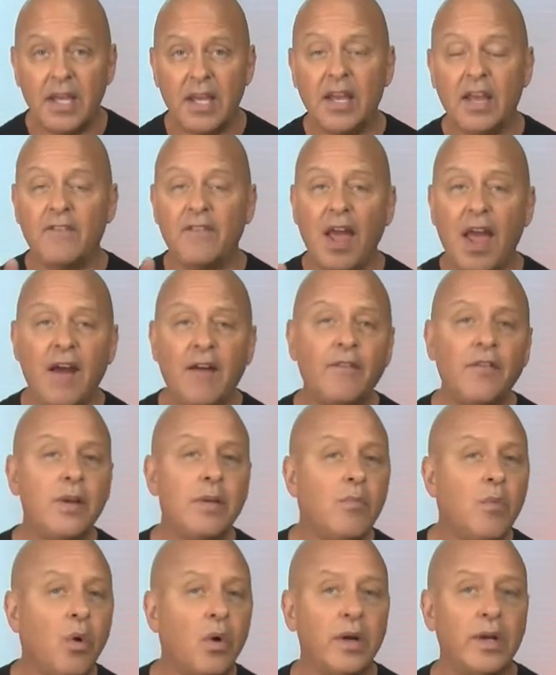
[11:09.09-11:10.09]
if every
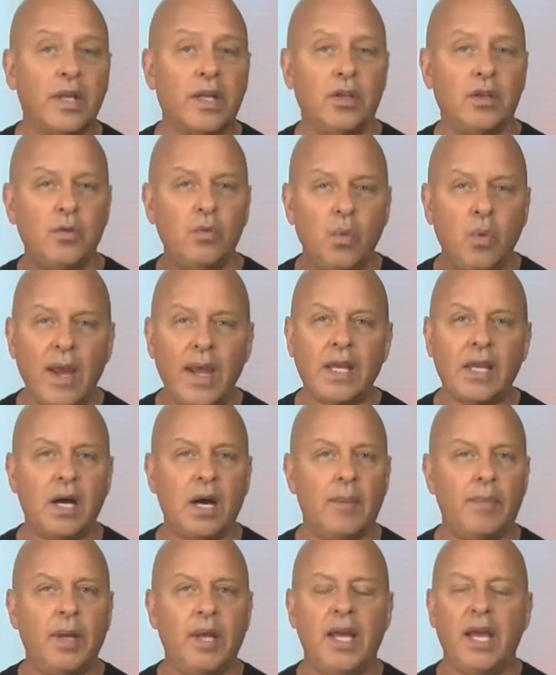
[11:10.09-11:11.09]
morning you wake
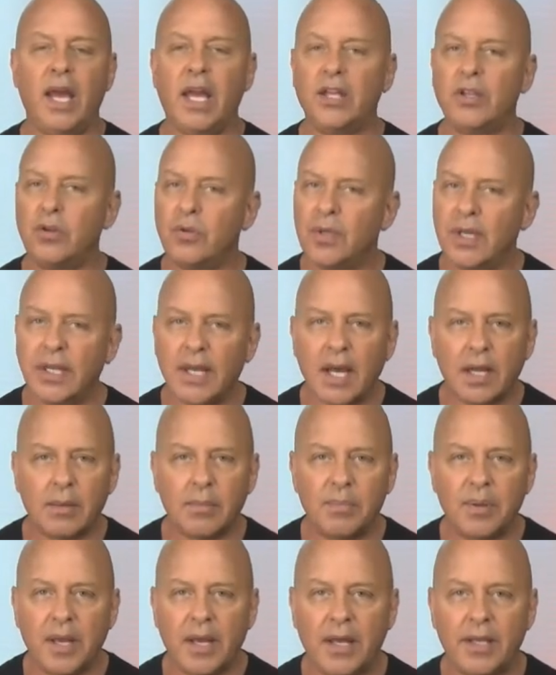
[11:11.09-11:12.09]
up and you get out
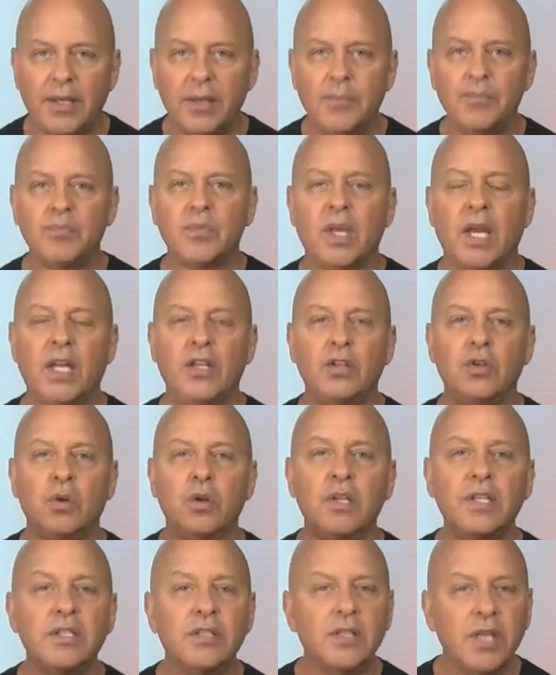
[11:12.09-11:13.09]
of bed and
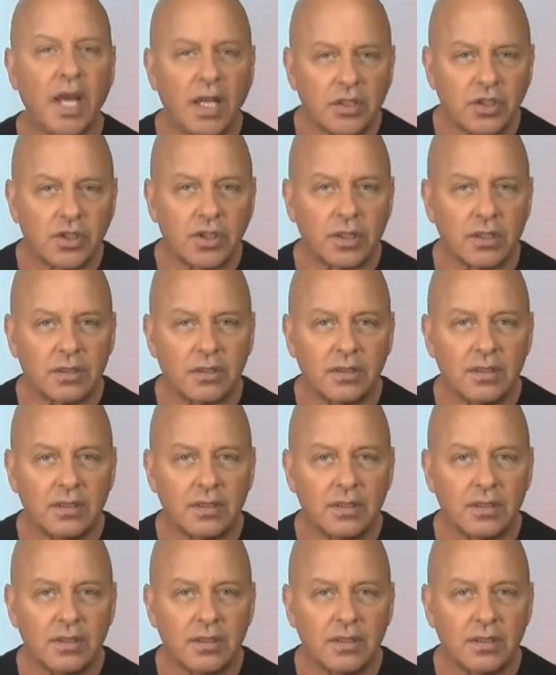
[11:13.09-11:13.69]
your intention